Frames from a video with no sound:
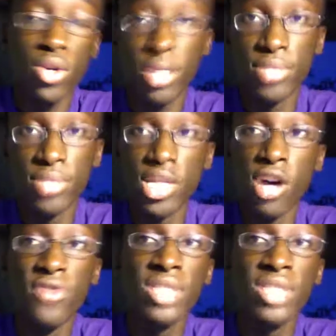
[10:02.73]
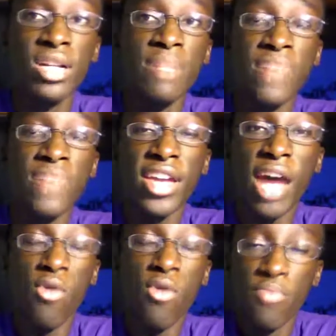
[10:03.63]
themselves, and I
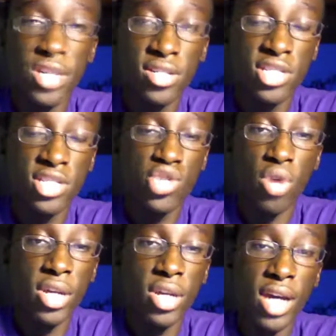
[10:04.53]
won't be doing